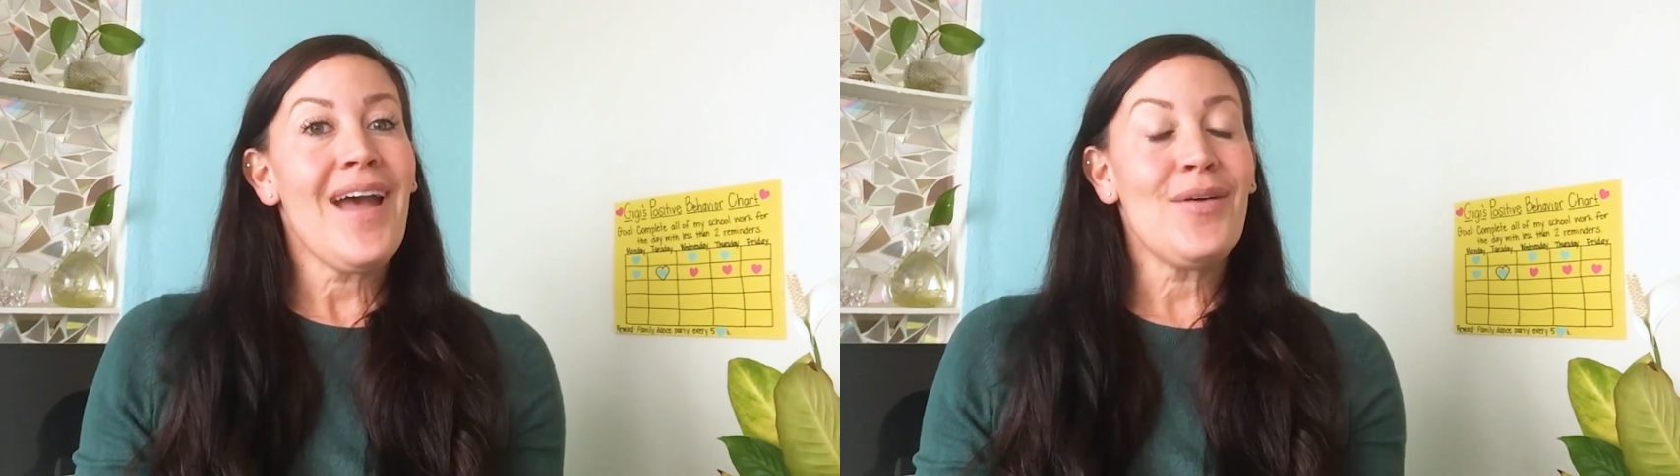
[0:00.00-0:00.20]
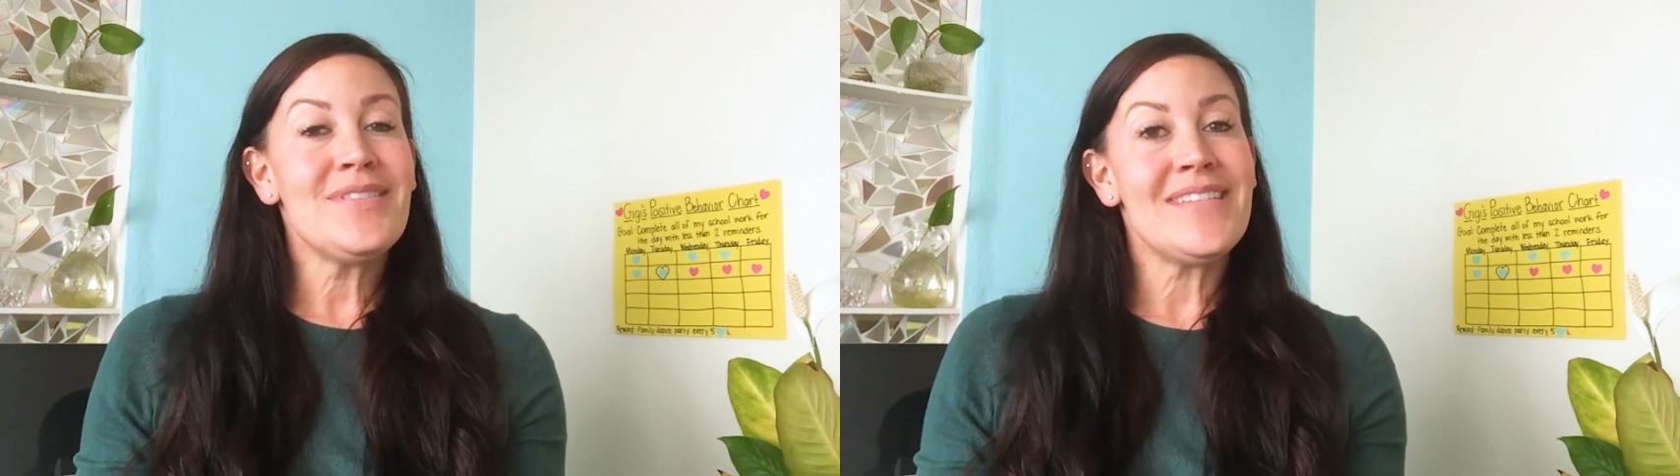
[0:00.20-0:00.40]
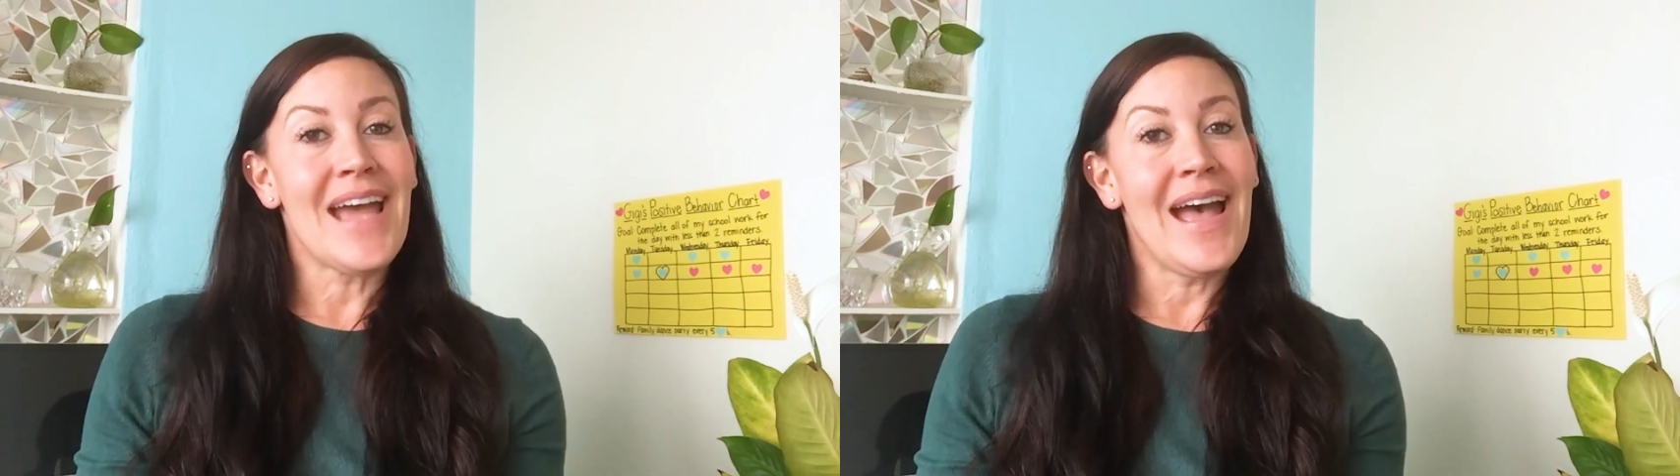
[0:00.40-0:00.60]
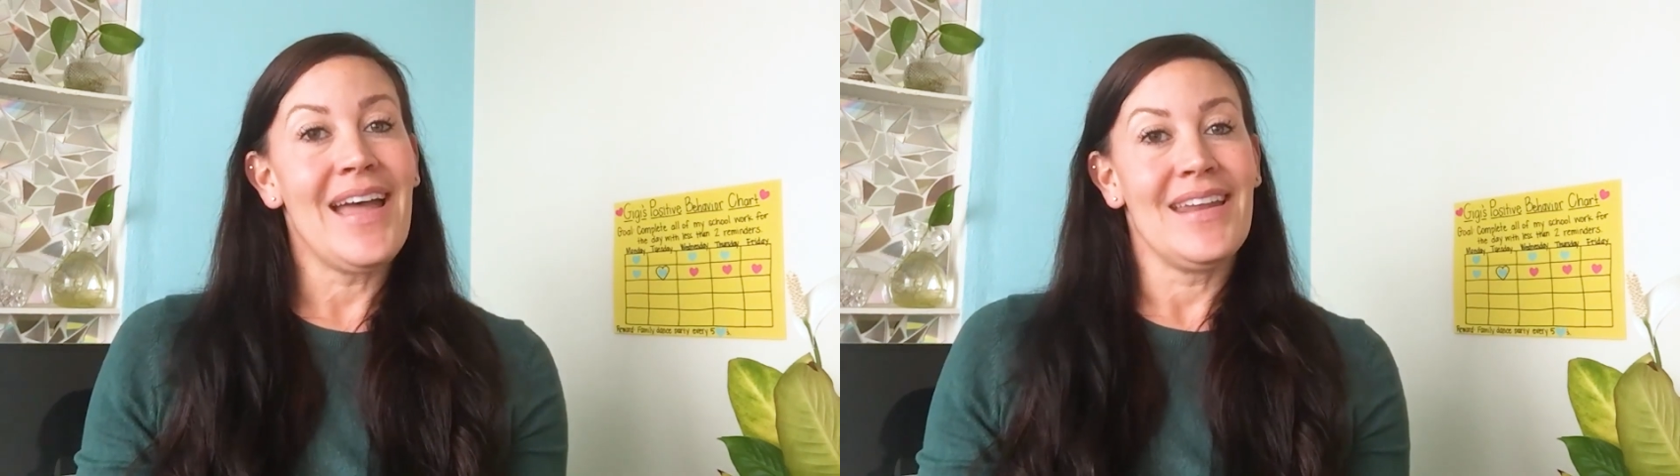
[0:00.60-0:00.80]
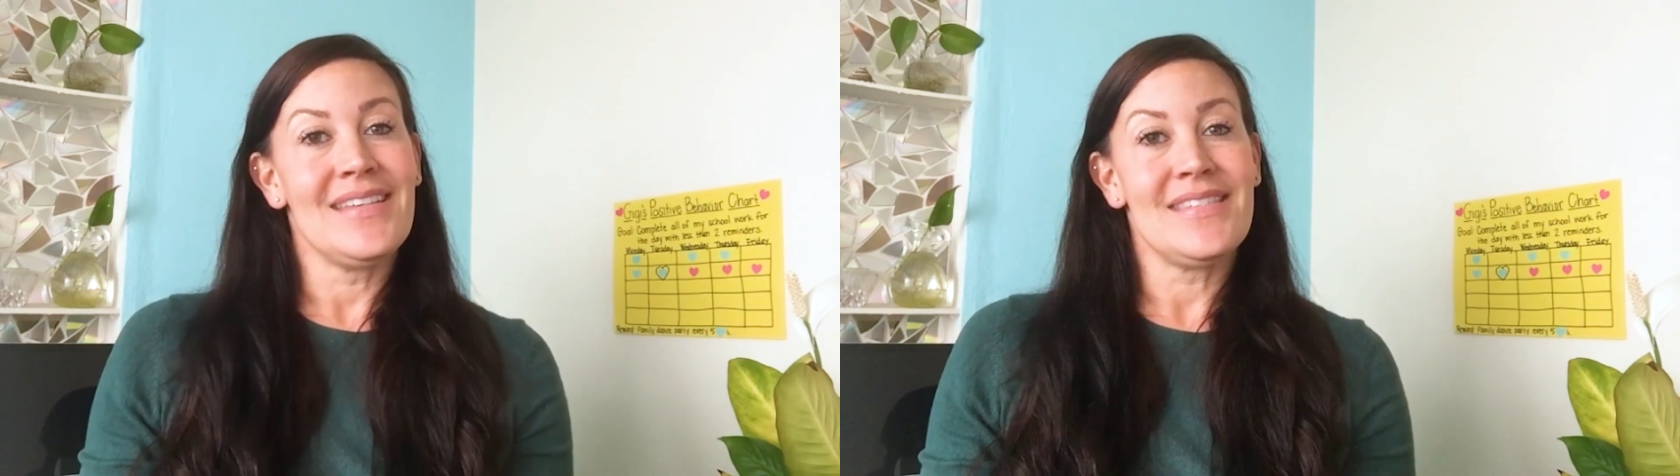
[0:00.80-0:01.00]
how
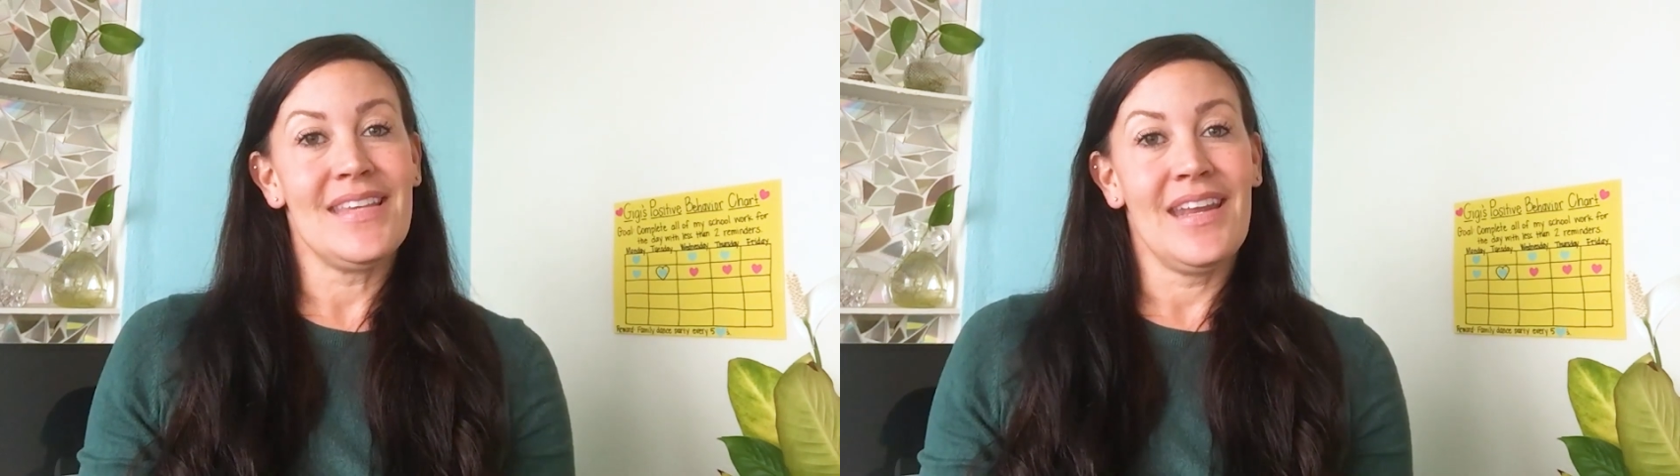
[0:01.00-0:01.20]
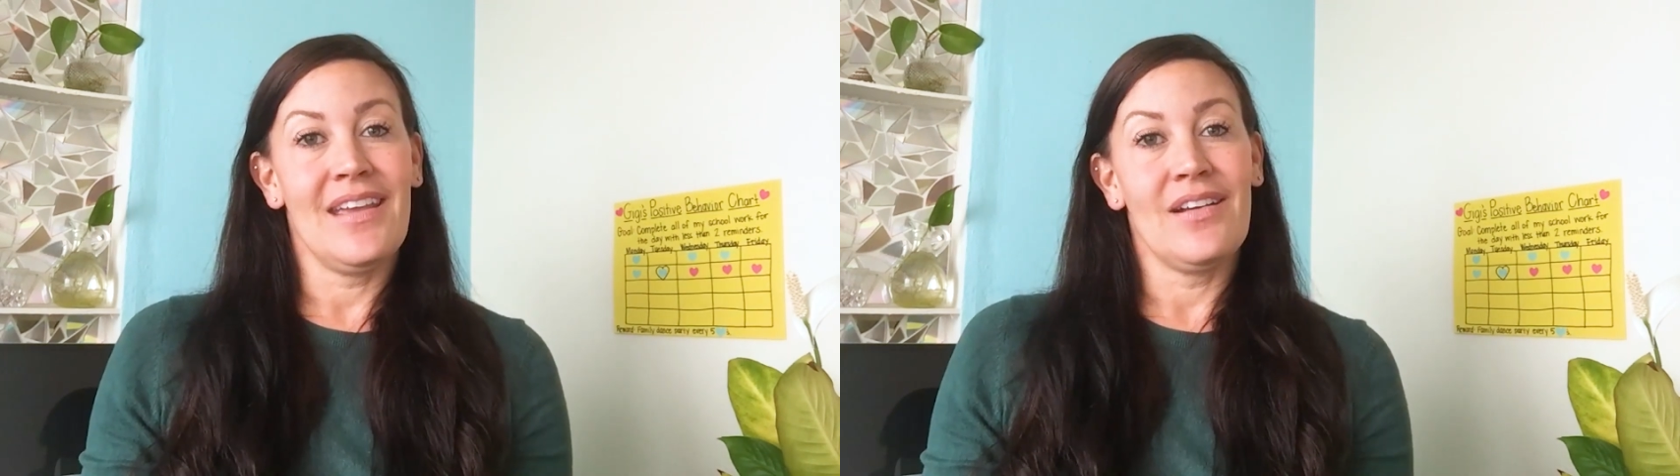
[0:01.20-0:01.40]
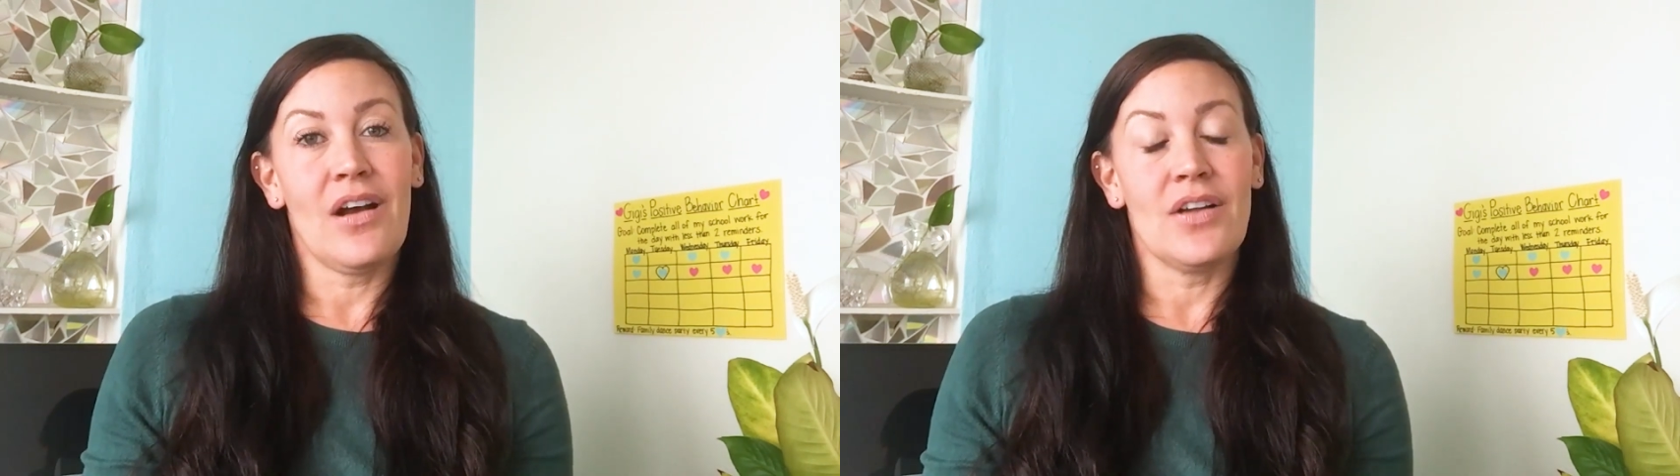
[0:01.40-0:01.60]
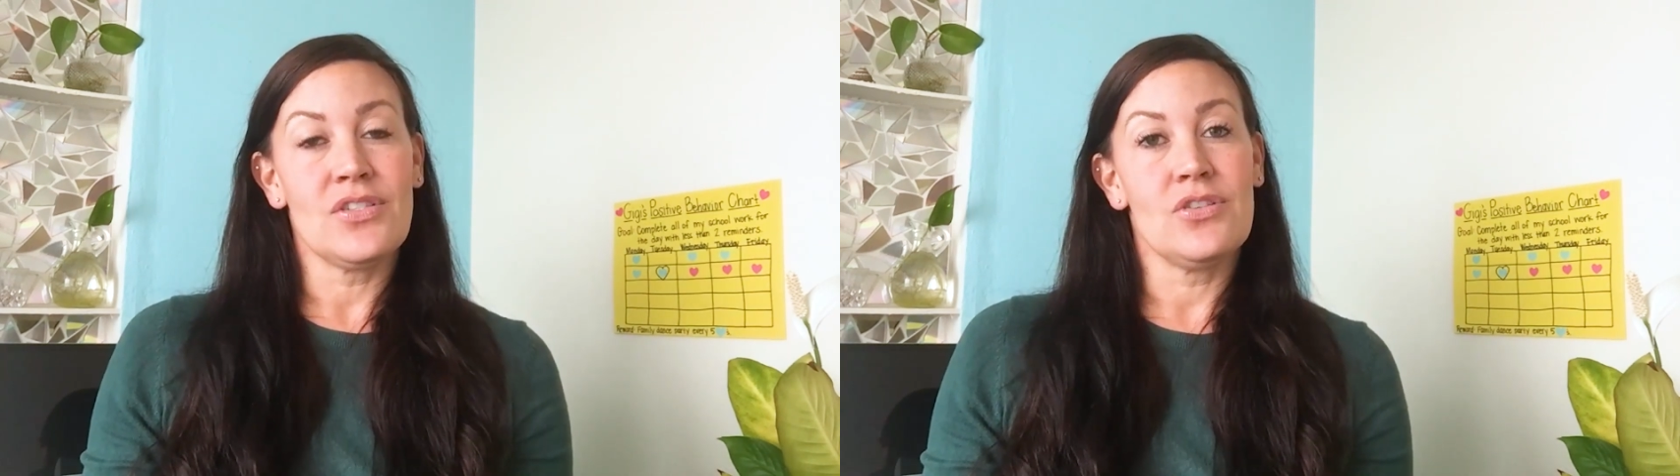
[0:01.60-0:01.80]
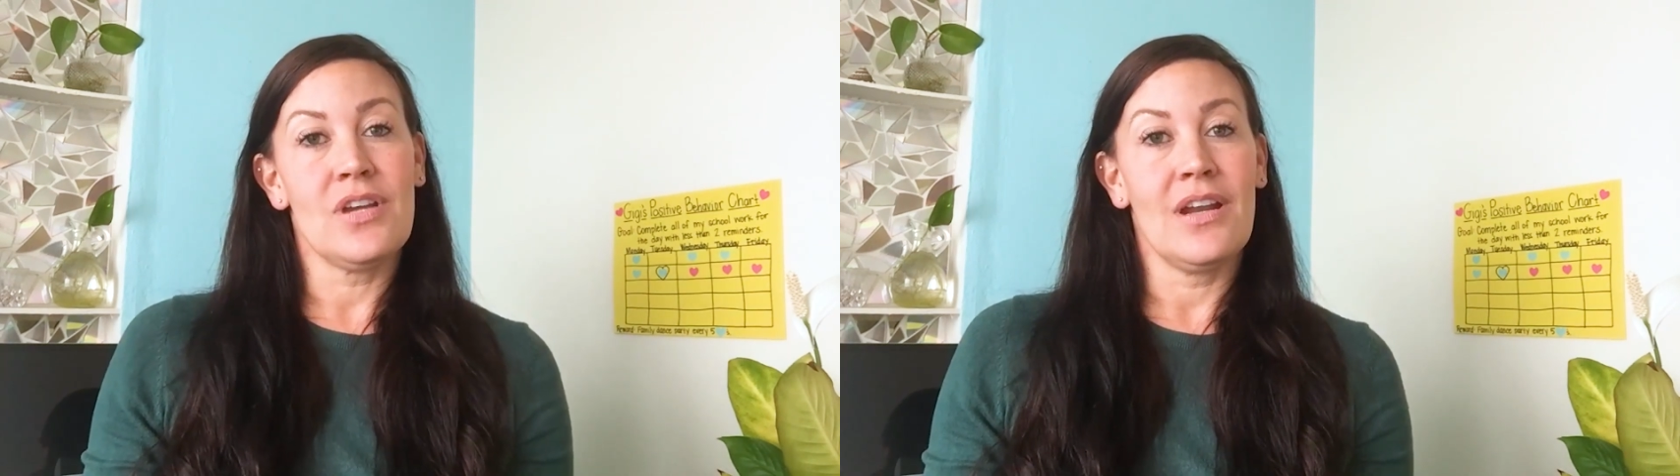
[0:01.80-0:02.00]
dad is sitting and
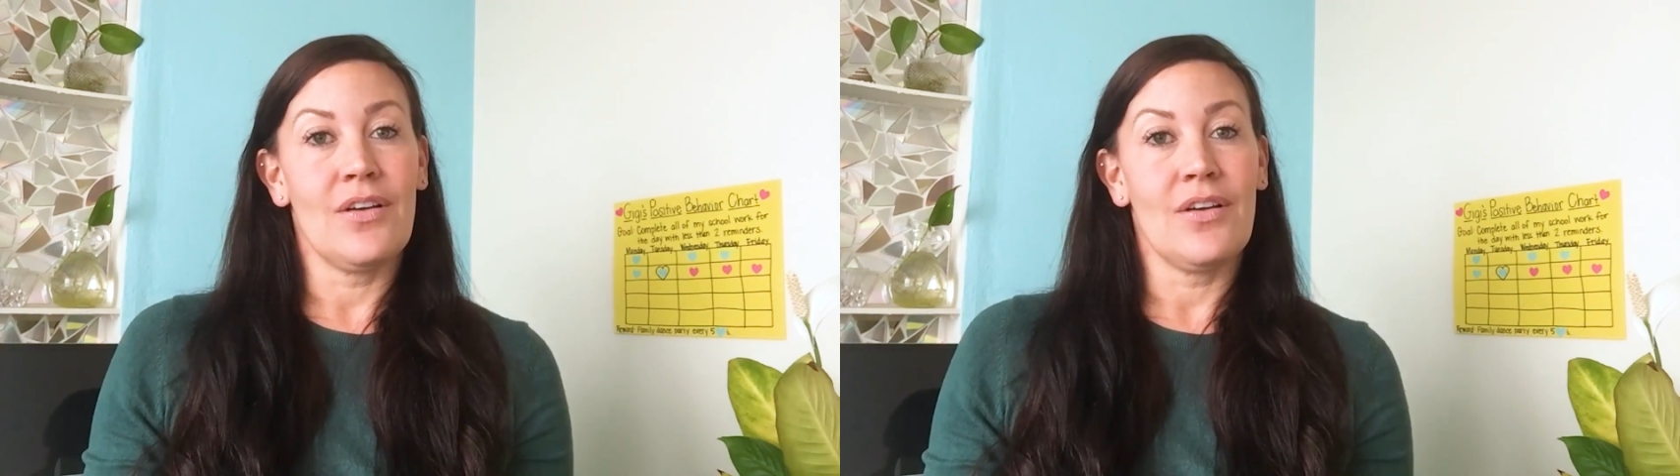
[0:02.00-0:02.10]
concentrating